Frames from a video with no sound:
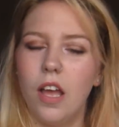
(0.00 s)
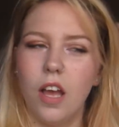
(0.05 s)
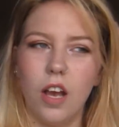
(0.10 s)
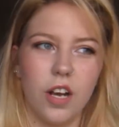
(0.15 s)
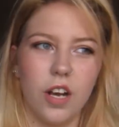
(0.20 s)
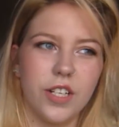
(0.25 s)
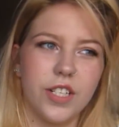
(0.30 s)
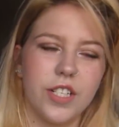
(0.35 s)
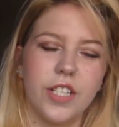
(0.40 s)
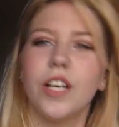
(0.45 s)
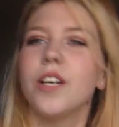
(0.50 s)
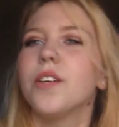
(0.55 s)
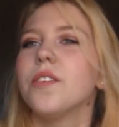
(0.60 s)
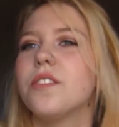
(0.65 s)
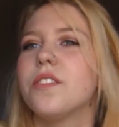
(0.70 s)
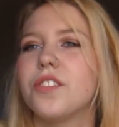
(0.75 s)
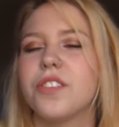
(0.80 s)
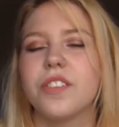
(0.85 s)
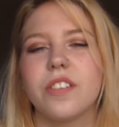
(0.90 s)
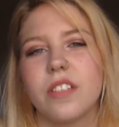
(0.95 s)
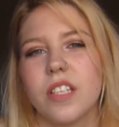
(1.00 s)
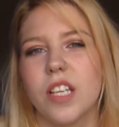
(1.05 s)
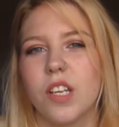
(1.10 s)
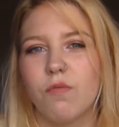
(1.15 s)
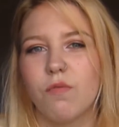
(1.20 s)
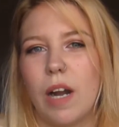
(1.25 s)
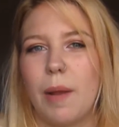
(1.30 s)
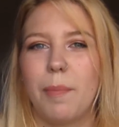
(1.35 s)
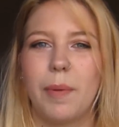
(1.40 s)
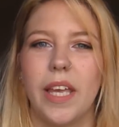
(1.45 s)
I don't know, just
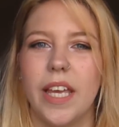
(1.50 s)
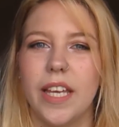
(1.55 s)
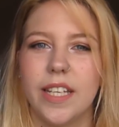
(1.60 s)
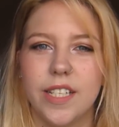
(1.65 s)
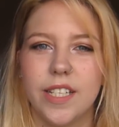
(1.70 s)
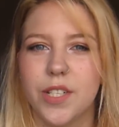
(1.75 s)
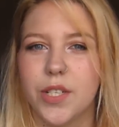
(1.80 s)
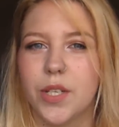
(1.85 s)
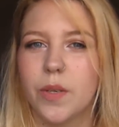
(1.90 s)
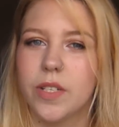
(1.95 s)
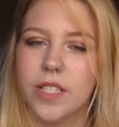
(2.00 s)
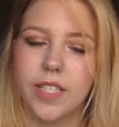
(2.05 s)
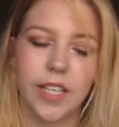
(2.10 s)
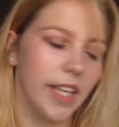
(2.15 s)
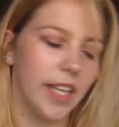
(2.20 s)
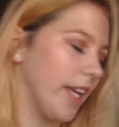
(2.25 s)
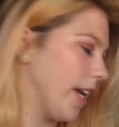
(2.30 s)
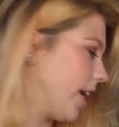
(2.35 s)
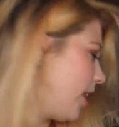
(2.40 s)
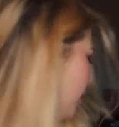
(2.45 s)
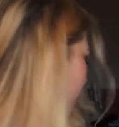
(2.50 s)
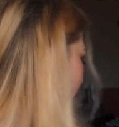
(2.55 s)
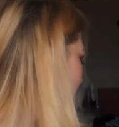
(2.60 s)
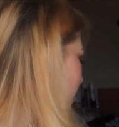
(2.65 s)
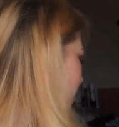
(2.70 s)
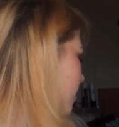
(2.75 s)
wrapping it in tissue and sticking it in the bin.